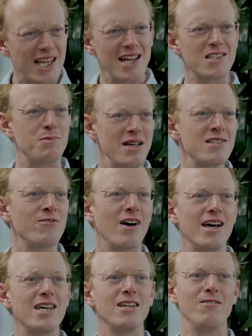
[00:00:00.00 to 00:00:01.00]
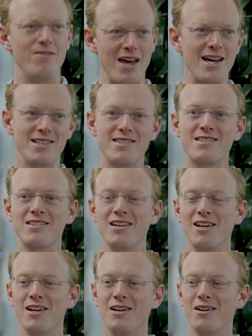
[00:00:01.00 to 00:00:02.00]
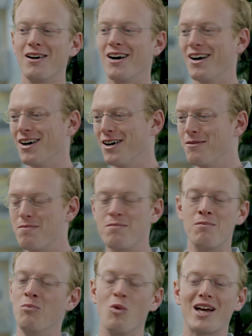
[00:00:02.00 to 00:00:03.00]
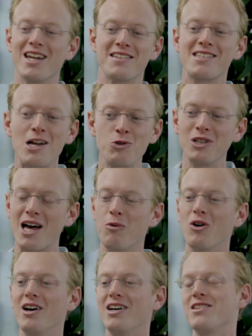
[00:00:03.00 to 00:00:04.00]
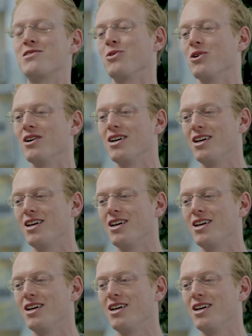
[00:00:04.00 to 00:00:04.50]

can't specify in advance what kind of schedule I want, or